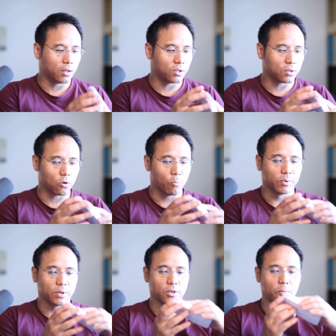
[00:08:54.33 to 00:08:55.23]
let's just open
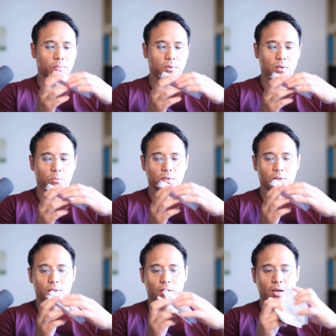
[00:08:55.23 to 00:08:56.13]
this up and see what's
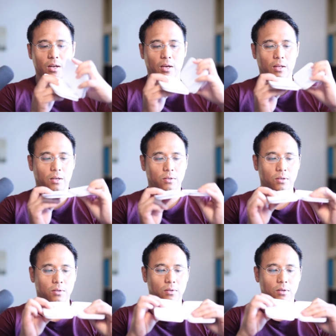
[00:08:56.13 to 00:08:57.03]
inside. And as you
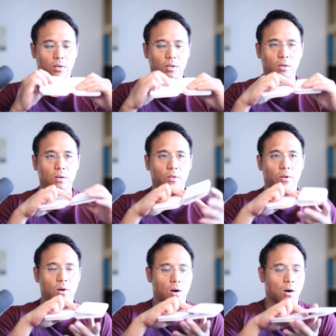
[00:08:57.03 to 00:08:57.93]
can see here,
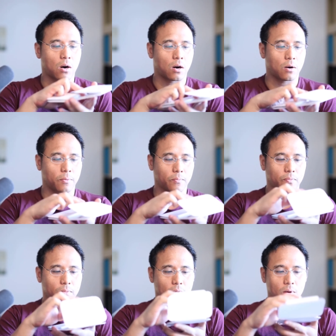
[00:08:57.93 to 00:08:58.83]
there are
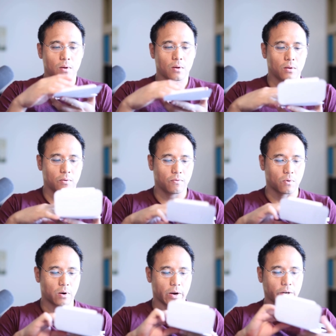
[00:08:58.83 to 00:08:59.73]

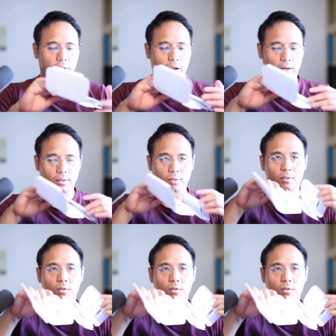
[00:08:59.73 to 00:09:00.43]
4 AirTags.